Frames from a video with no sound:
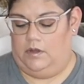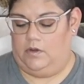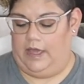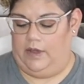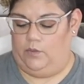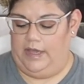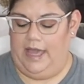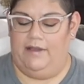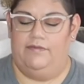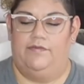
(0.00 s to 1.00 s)
Okay, we
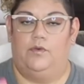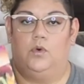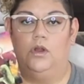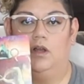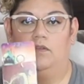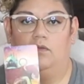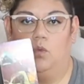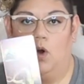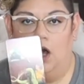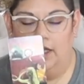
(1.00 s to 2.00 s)
have Four of
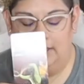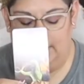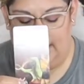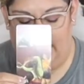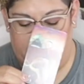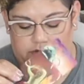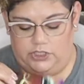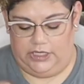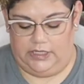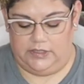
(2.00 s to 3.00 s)
Wands
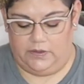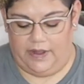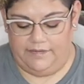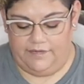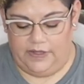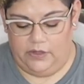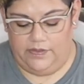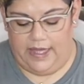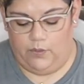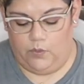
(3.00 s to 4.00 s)
energy. So I feel
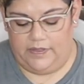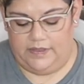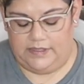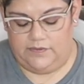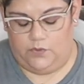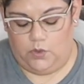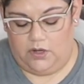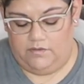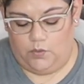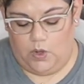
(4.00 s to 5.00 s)
that what this Four
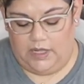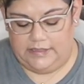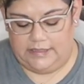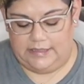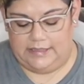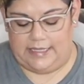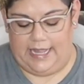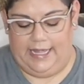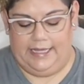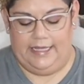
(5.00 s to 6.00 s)
of Wands is
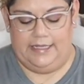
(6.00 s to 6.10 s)
saying